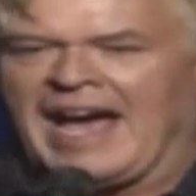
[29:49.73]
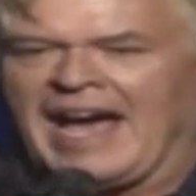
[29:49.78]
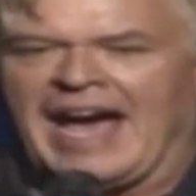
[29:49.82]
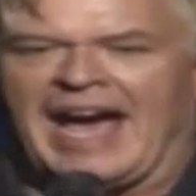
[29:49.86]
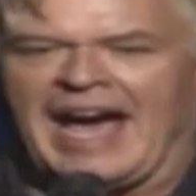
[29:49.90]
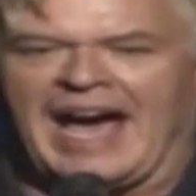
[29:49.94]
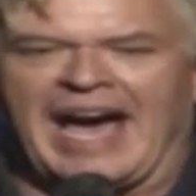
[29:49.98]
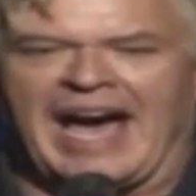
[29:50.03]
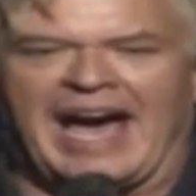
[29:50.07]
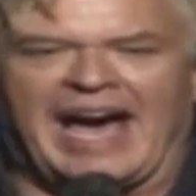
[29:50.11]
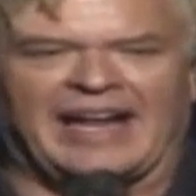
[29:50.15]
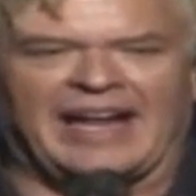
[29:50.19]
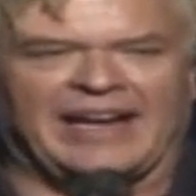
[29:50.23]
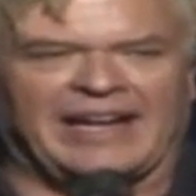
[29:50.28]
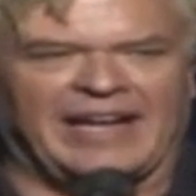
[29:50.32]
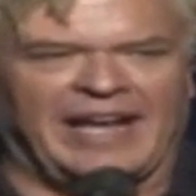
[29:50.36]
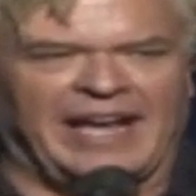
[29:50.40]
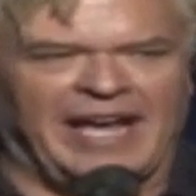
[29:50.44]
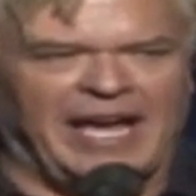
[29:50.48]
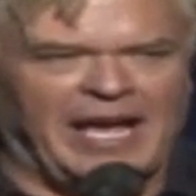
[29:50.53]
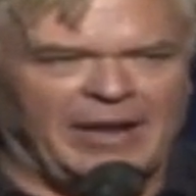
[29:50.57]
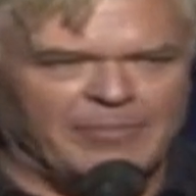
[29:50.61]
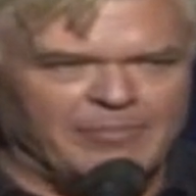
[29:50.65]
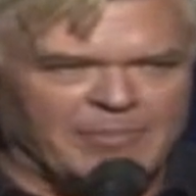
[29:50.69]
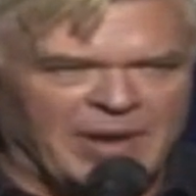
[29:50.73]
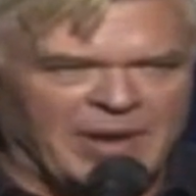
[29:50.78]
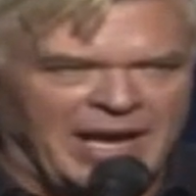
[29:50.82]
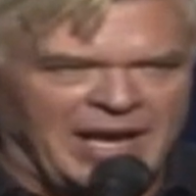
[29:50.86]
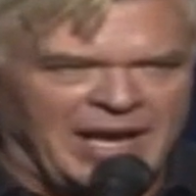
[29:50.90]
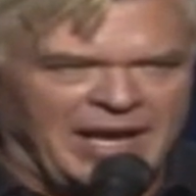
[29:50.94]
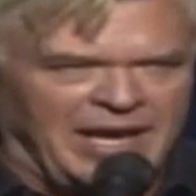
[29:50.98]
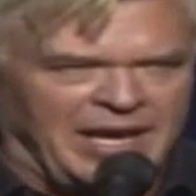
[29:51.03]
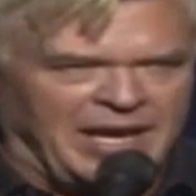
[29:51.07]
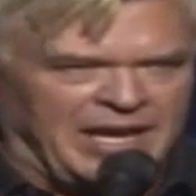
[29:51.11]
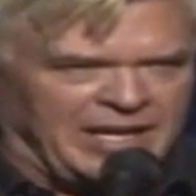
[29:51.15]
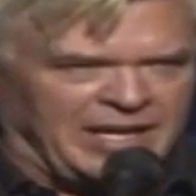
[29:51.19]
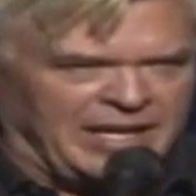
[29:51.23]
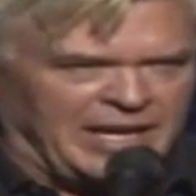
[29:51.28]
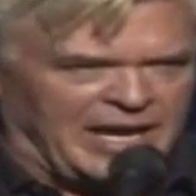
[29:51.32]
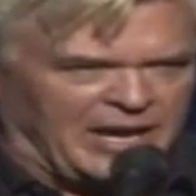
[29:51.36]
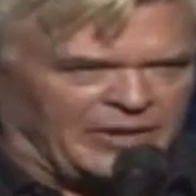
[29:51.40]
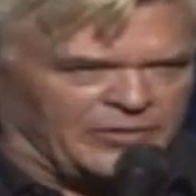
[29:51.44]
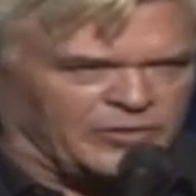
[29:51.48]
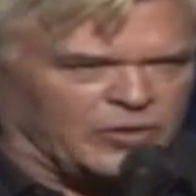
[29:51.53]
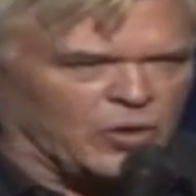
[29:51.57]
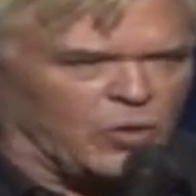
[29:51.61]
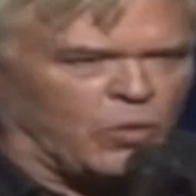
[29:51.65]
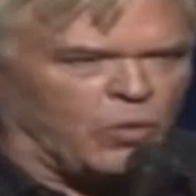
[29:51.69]
I'd have had my head
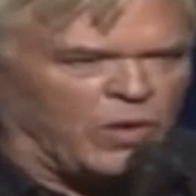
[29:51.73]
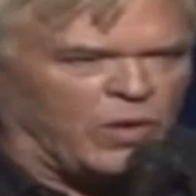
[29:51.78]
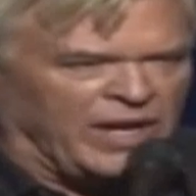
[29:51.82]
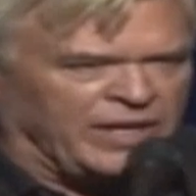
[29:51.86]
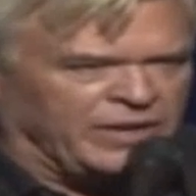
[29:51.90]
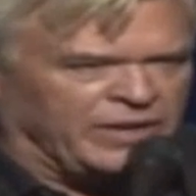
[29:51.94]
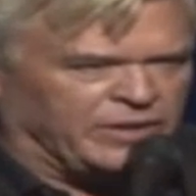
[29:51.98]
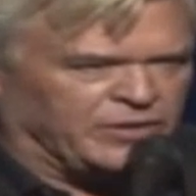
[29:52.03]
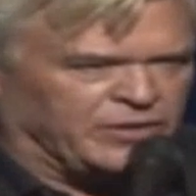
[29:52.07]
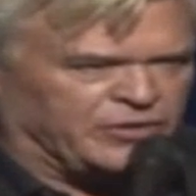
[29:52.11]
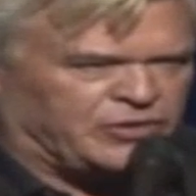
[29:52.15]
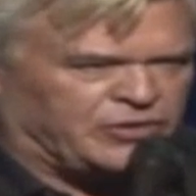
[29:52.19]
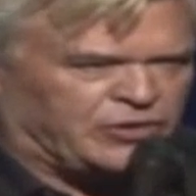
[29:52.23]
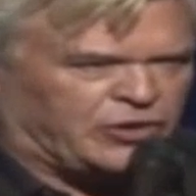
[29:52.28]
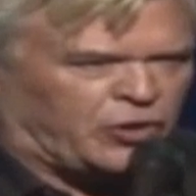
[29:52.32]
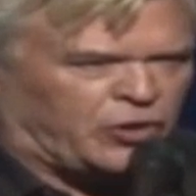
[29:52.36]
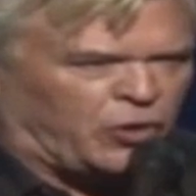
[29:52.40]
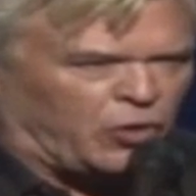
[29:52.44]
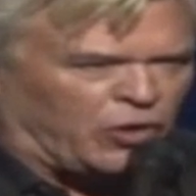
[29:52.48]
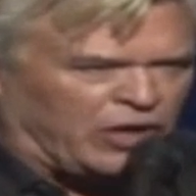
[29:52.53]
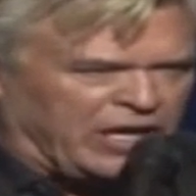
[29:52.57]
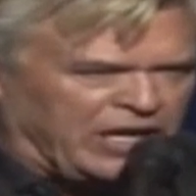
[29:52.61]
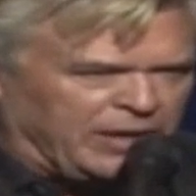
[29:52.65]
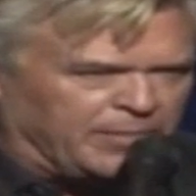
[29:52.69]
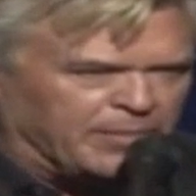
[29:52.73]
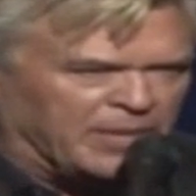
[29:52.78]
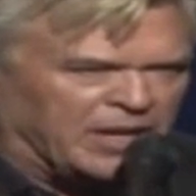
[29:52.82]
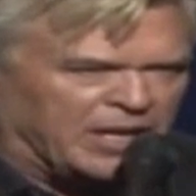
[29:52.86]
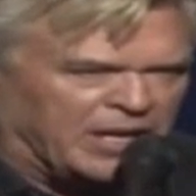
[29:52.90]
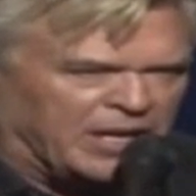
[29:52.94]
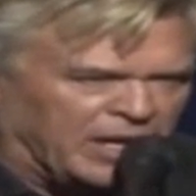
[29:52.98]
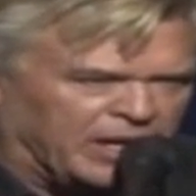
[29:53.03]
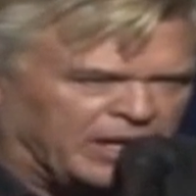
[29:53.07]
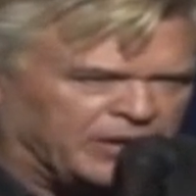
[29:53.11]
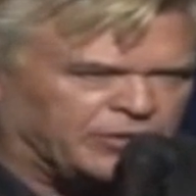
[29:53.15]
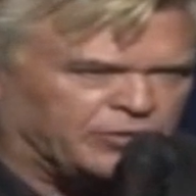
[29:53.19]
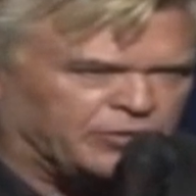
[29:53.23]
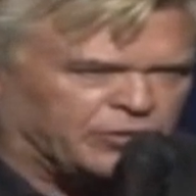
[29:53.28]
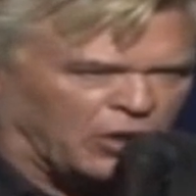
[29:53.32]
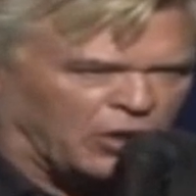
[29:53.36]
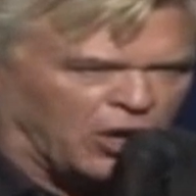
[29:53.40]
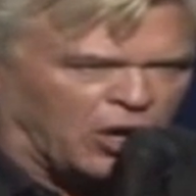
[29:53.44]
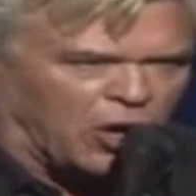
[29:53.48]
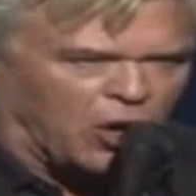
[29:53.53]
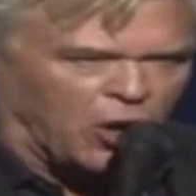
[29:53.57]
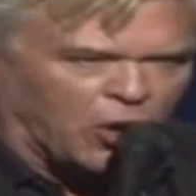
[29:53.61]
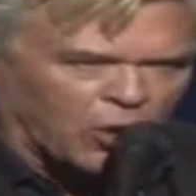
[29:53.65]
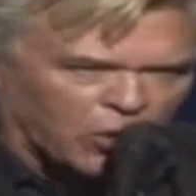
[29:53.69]
out the window screaming at
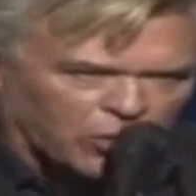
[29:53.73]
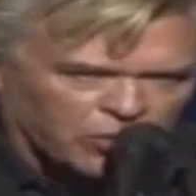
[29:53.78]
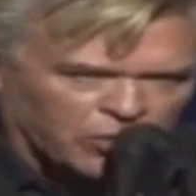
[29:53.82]
drones,